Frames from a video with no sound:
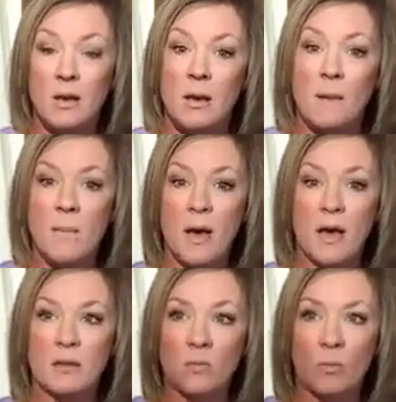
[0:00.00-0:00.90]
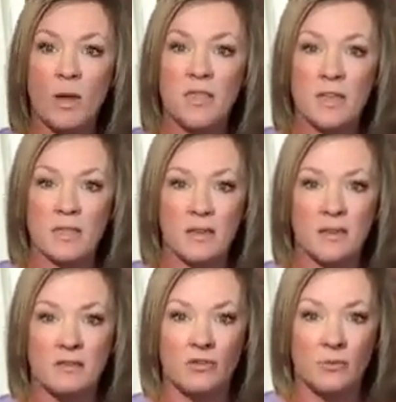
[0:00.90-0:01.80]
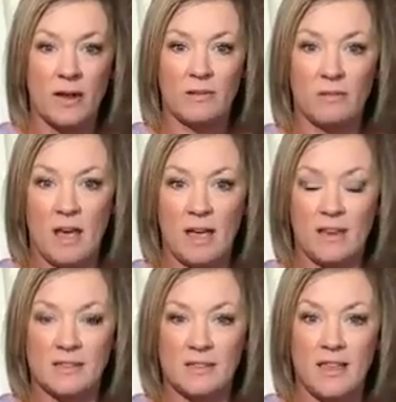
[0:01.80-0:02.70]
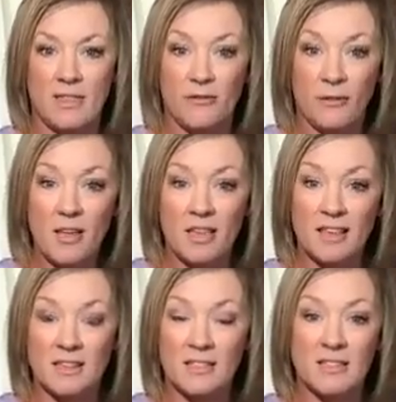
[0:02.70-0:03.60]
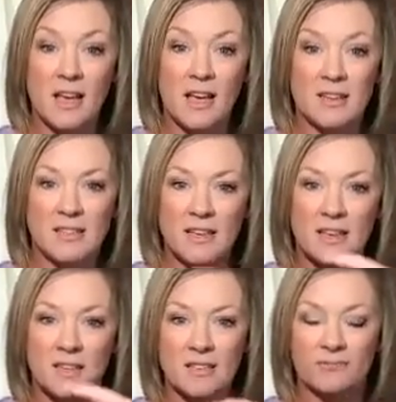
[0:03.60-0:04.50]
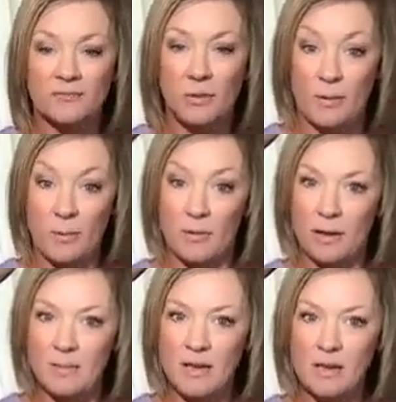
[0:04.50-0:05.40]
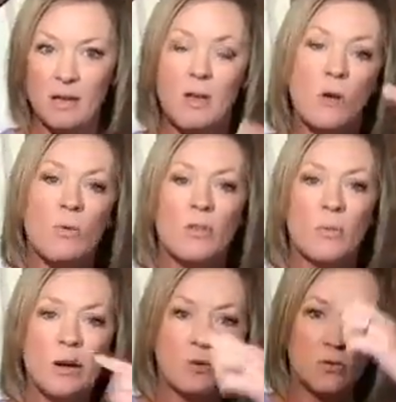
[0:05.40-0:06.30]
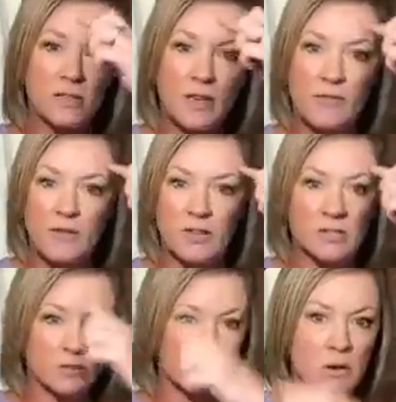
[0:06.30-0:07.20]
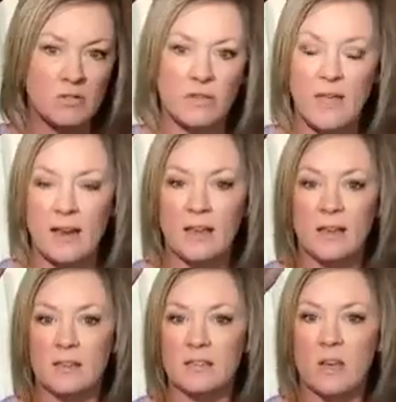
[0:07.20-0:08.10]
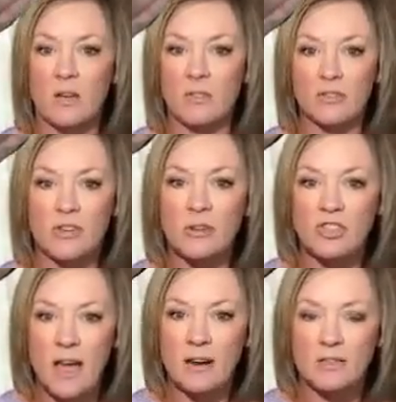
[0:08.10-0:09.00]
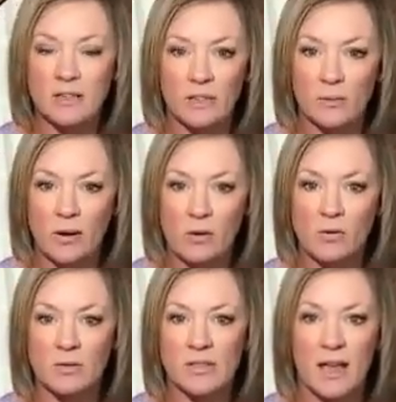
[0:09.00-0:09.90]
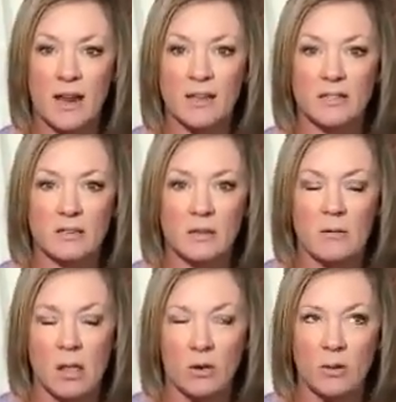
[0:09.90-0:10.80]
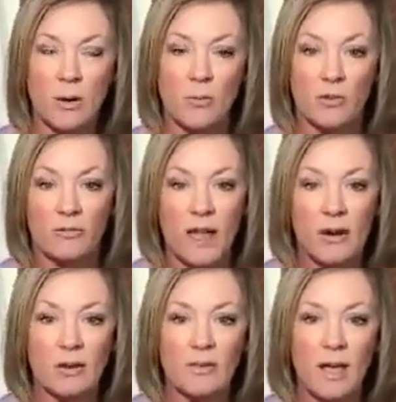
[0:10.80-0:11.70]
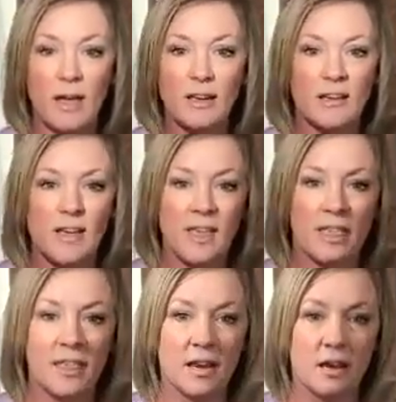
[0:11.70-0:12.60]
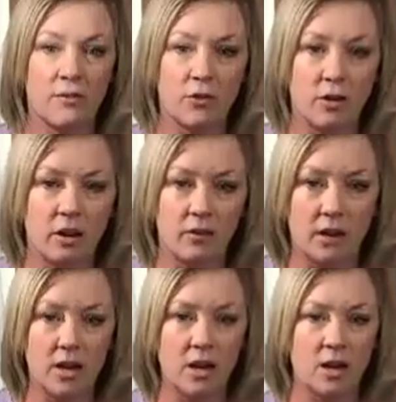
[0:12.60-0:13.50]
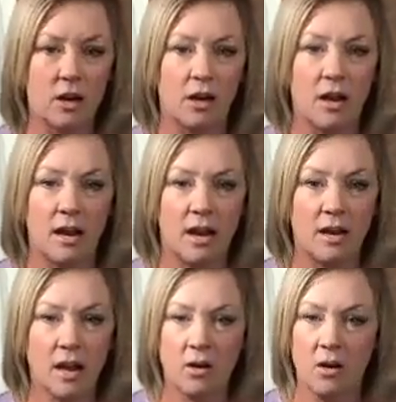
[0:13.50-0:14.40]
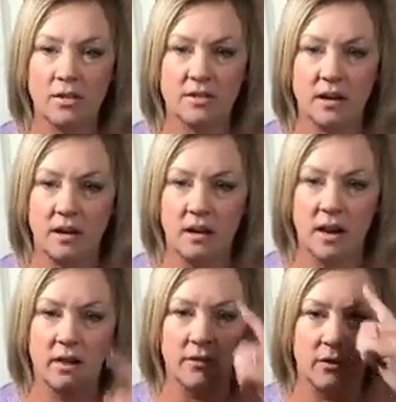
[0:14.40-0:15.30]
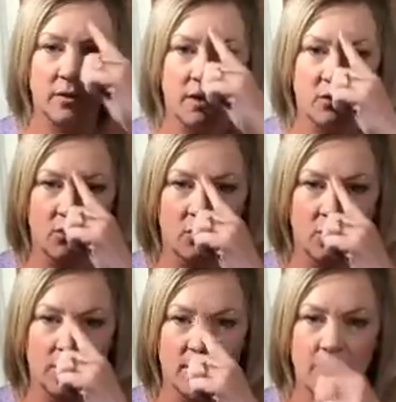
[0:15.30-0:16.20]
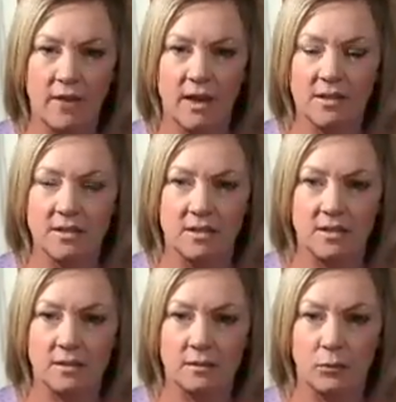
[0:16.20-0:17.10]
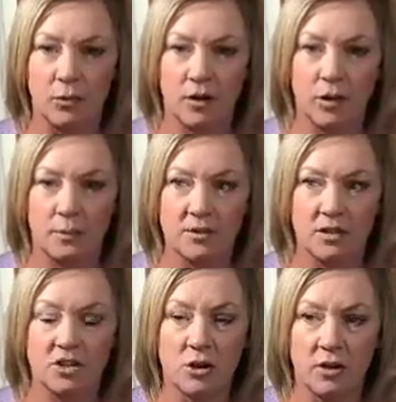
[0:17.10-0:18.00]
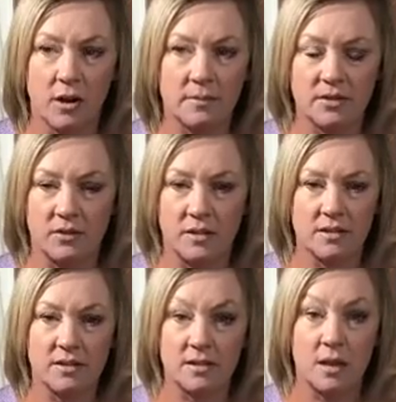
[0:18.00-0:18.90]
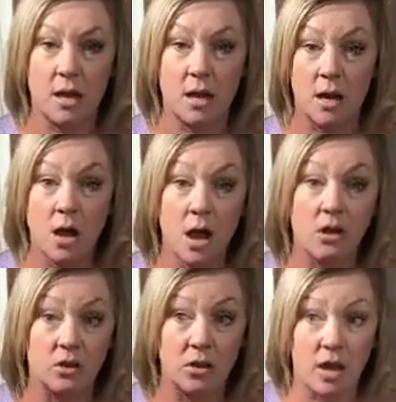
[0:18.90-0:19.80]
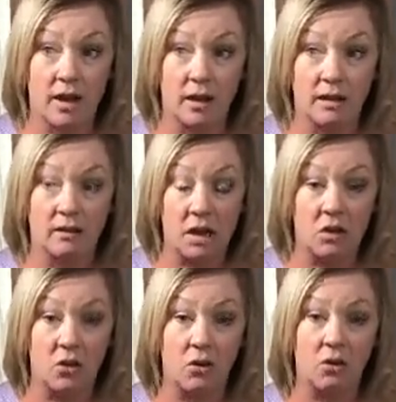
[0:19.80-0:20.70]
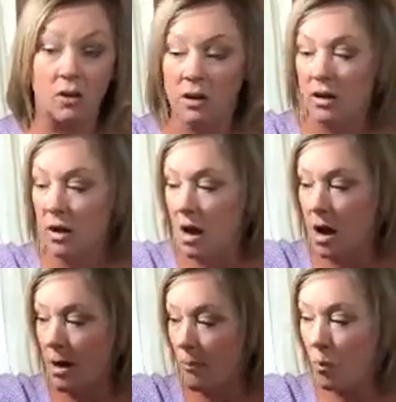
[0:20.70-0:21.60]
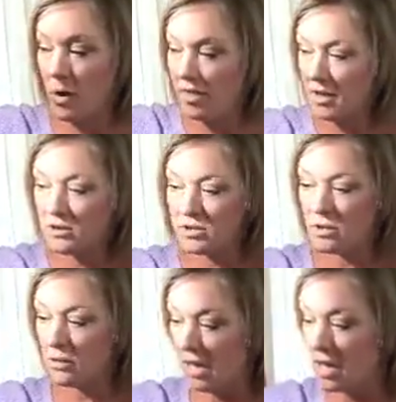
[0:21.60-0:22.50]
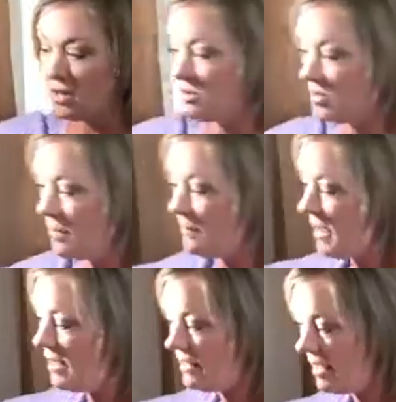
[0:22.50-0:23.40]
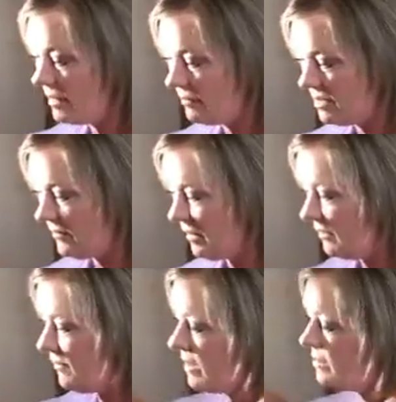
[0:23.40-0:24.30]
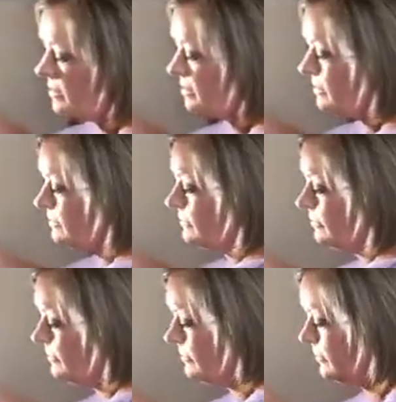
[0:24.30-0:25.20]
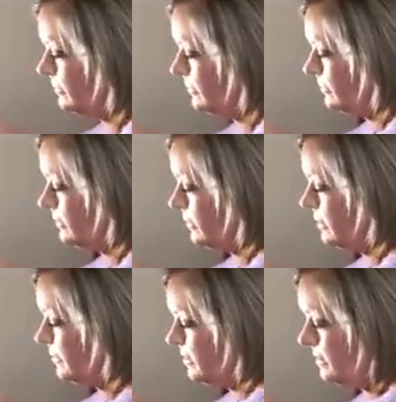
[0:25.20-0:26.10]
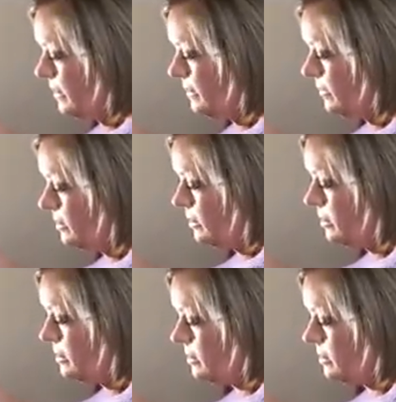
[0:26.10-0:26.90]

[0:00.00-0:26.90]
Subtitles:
But one thing that direct light in the front like this does is, for people like me with wrinkles, it fills most of that in. So there's no shadows in the wrinkles, and it's a little bit more flattering light than if you're over here and now all of a sudden every wrinkle on my face is 100% showing up. So this is not good lighting at all. One thing you can do to combat that, let me see if I can find a piece of paper here.